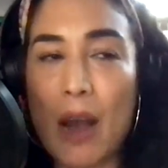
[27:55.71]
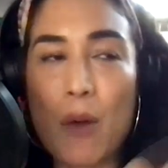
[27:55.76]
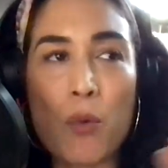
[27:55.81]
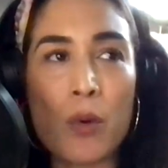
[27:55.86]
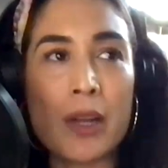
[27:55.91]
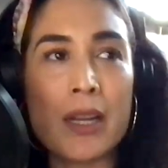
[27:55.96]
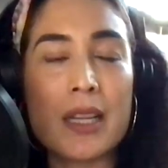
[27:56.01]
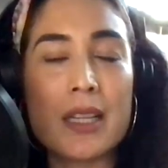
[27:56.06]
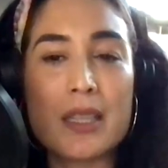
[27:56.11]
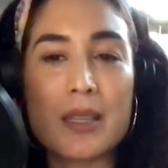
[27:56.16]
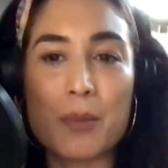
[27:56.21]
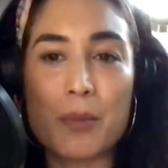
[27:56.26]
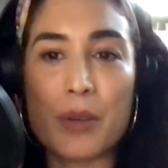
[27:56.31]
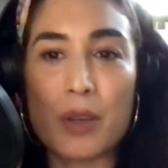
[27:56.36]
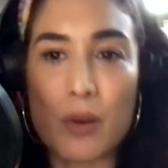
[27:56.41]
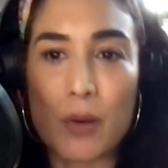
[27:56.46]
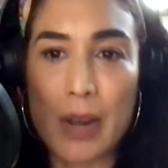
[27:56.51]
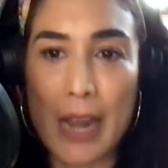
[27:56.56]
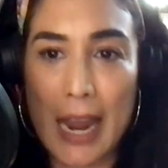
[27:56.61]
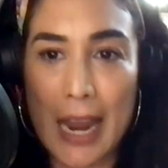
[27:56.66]
I want it to
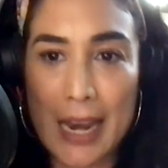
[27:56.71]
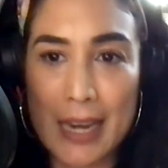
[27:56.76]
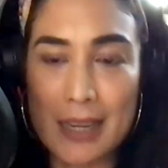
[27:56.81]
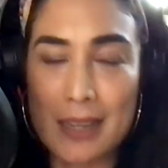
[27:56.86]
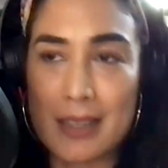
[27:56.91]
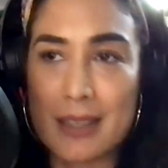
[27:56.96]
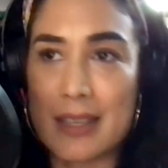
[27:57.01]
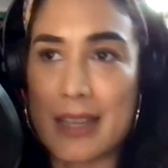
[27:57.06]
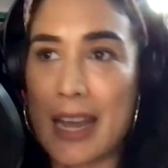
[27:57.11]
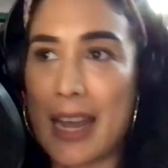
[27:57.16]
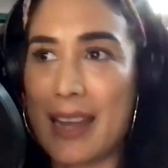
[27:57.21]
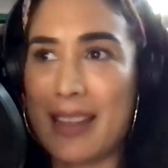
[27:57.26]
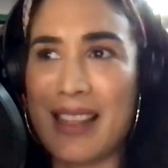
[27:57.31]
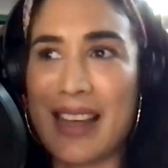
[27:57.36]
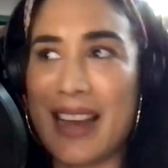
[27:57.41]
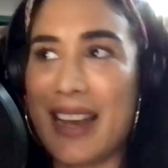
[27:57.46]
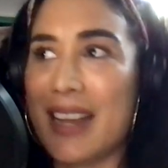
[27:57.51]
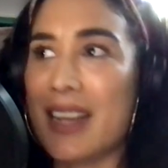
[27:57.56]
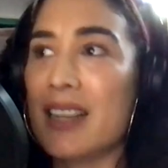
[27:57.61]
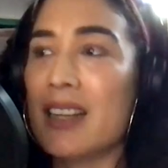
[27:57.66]
be okay to say,
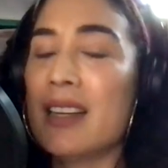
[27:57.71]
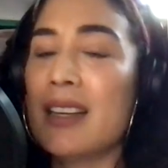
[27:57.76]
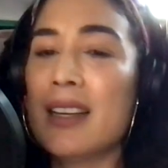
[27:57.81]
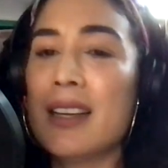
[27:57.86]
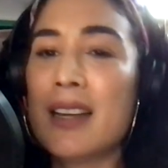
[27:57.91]
like,